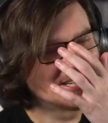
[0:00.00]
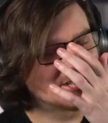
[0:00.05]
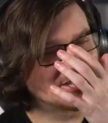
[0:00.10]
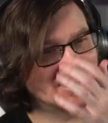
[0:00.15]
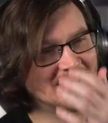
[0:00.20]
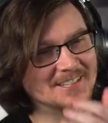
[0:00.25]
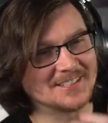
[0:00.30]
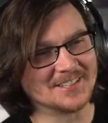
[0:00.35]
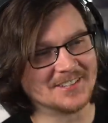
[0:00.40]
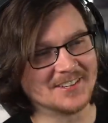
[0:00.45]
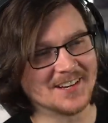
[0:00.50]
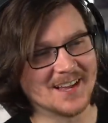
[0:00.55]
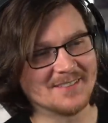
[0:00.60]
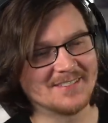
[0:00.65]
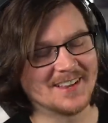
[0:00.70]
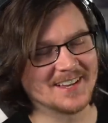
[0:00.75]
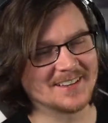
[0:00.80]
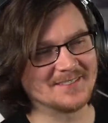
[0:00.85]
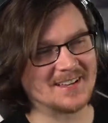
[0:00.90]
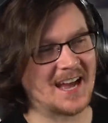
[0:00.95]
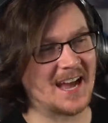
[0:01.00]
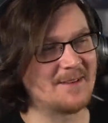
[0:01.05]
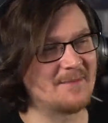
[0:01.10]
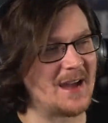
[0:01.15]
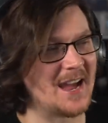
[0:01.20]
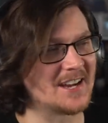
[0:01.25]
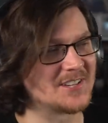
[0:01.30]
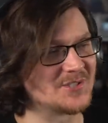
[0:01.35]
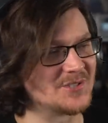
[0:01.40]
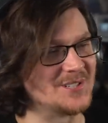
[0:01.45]
Shit, dude, I'm
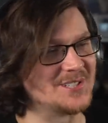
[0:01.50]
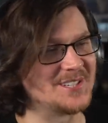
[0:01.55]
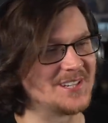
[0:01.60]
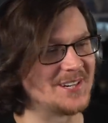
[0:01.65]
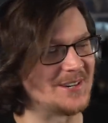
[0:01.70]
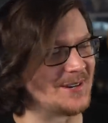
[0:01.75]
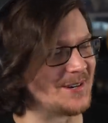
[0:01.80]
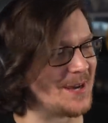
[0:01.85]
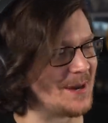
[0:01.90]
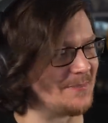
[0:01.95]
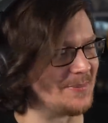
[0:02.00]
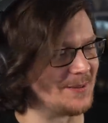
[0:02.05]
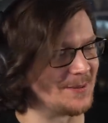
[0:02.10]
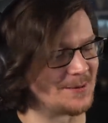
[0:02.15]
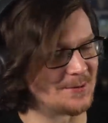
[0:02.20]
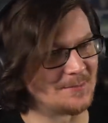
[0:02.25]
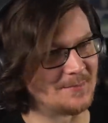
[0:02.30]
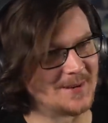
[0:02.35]
actually tearing up a little